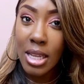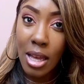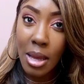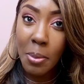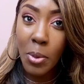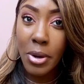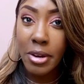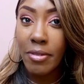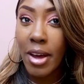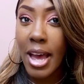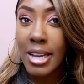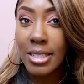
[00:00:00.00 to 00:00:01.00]
up or if
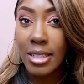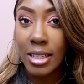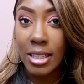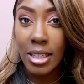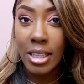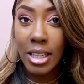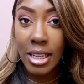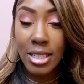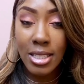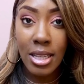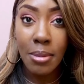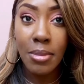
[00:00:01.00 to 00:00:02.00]
I accidentally
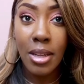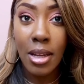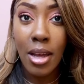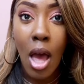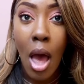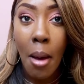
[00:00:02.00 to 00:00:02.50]
clicked something,